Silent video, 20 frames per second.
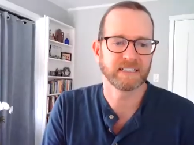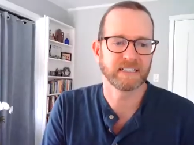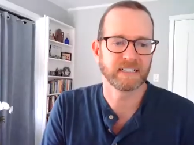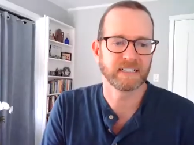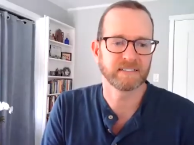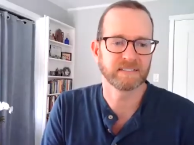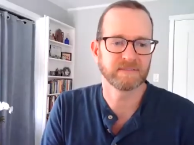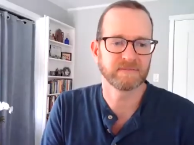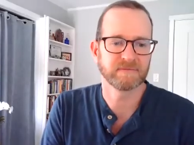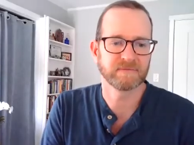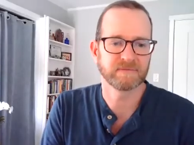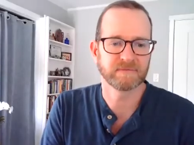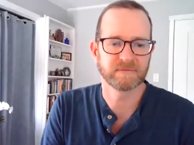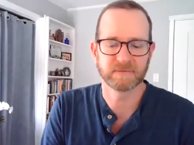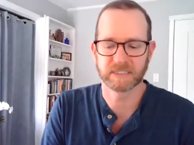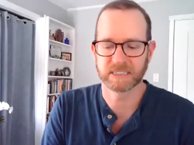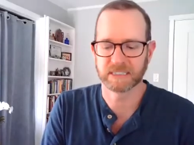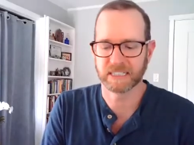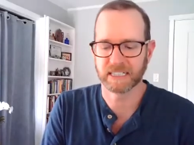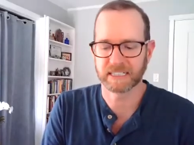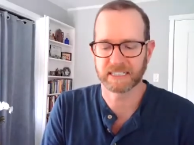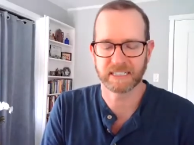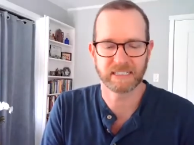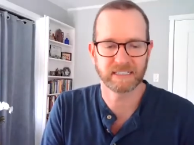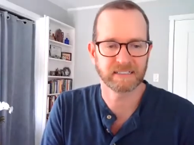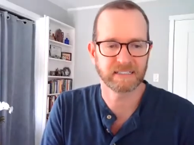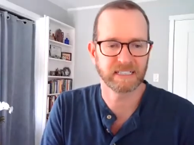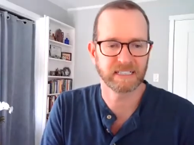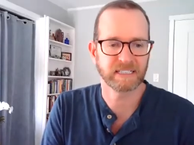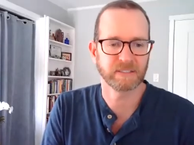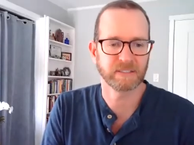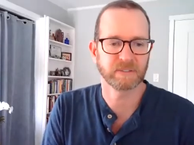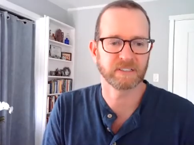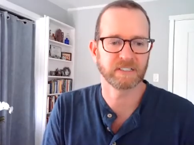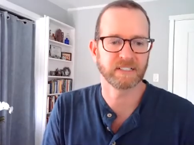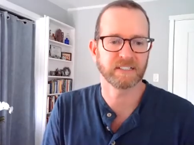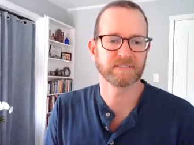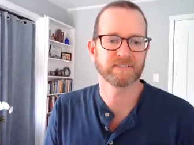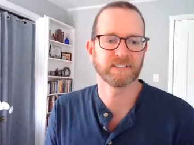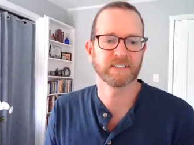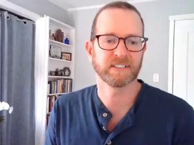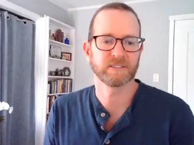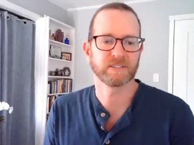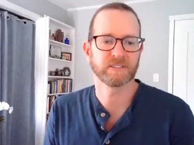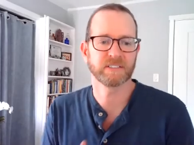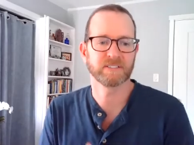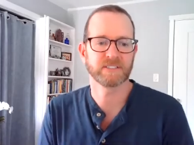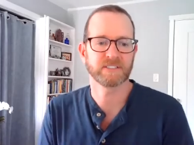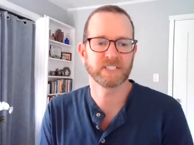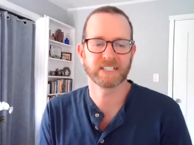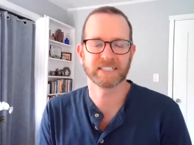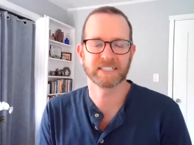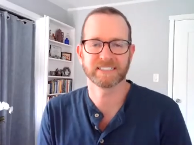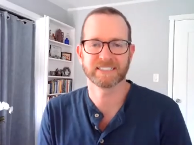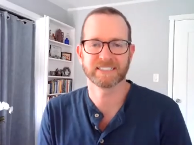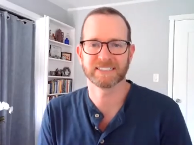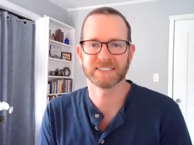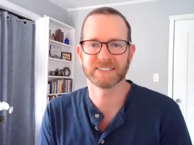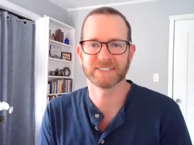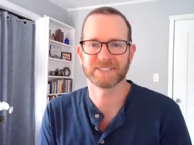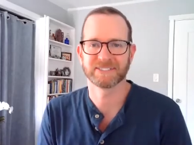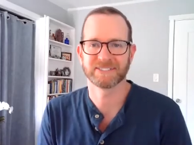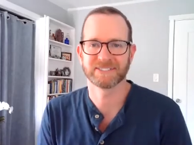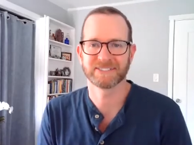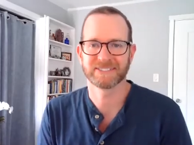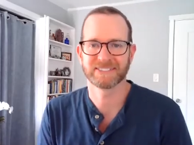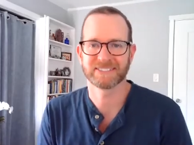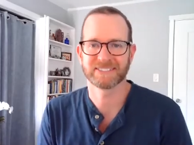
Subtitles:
I can't thank you enough. I always love talking to you.